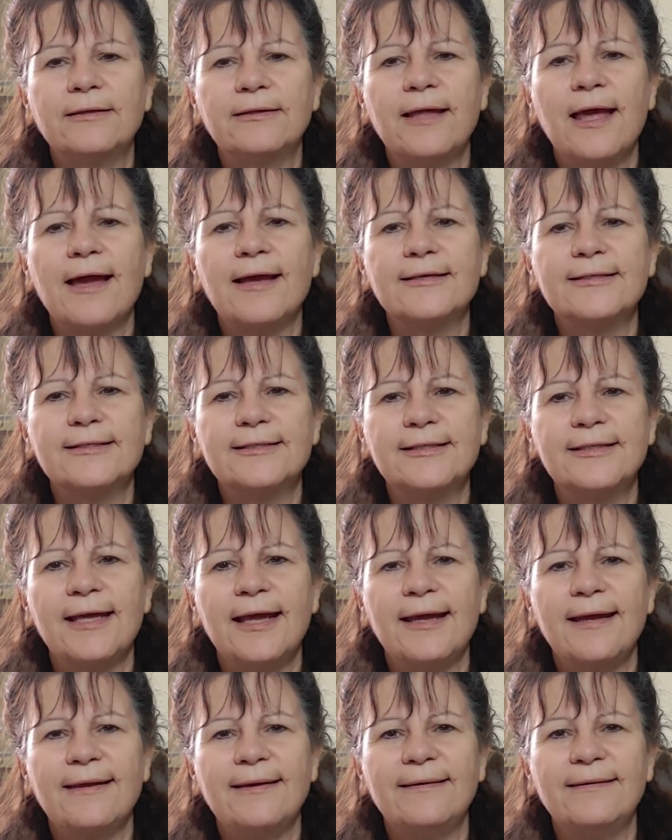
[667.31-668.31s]
the last
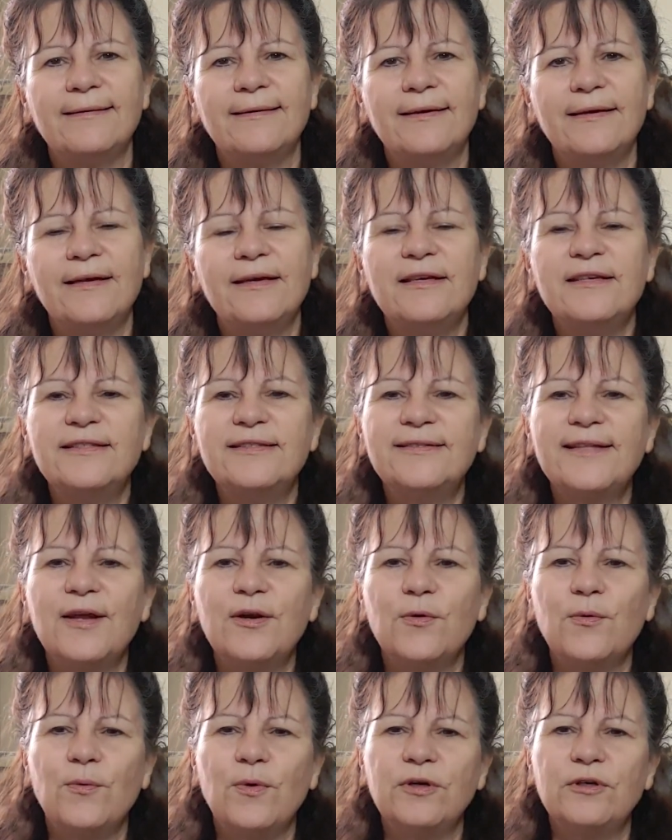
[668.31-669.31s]
day. Isn't
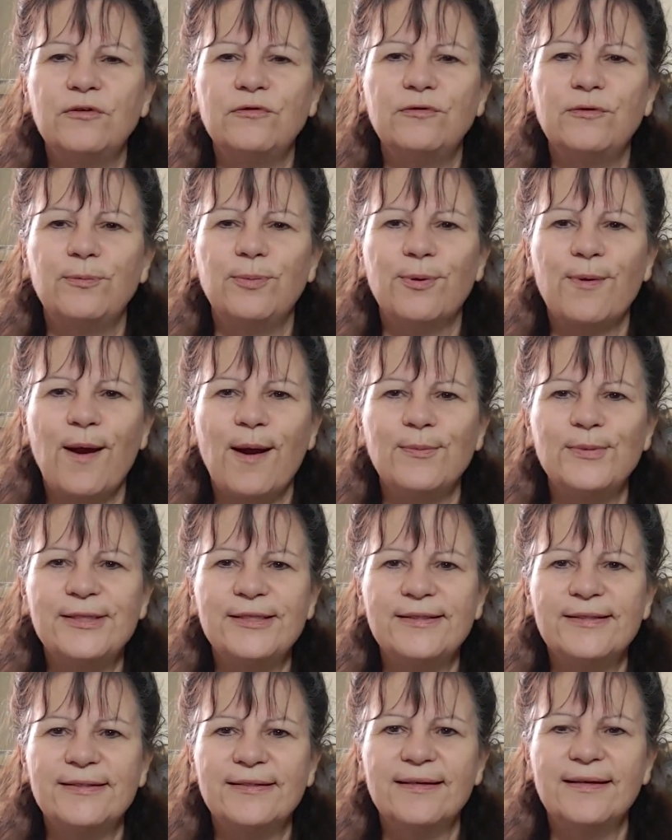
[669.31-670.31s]
that a wonderful
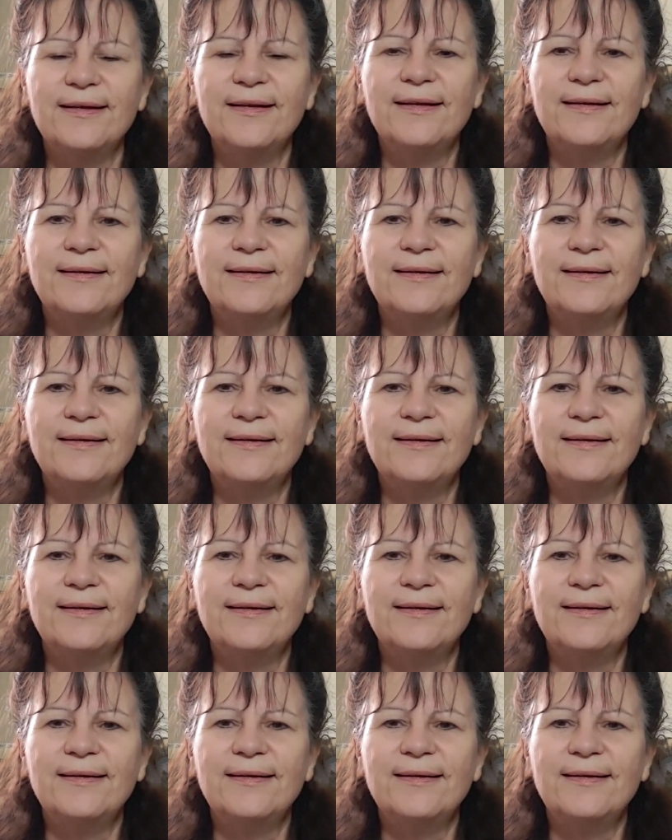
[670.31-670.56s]
promise?